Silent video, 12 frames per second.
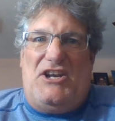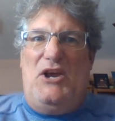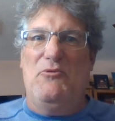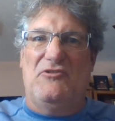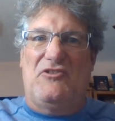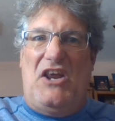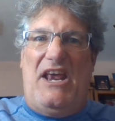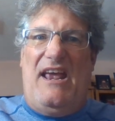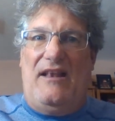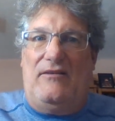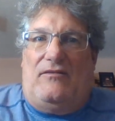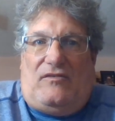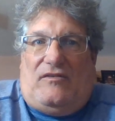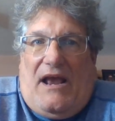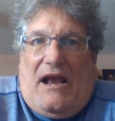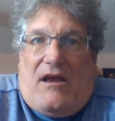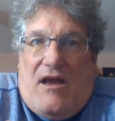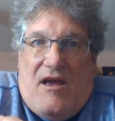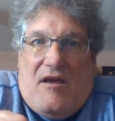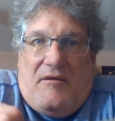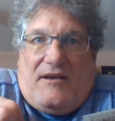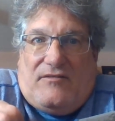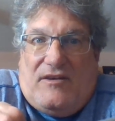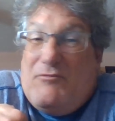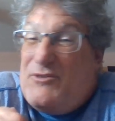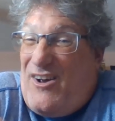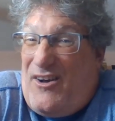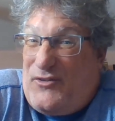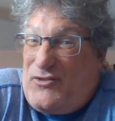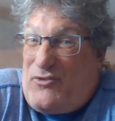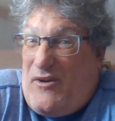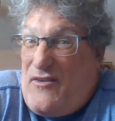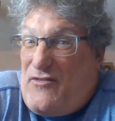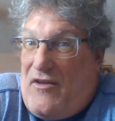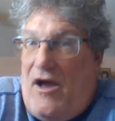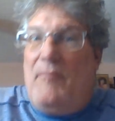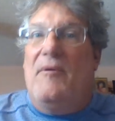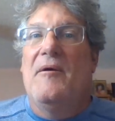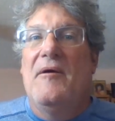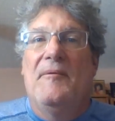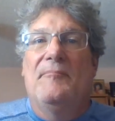and he was going to get sick because he was all scrunched up.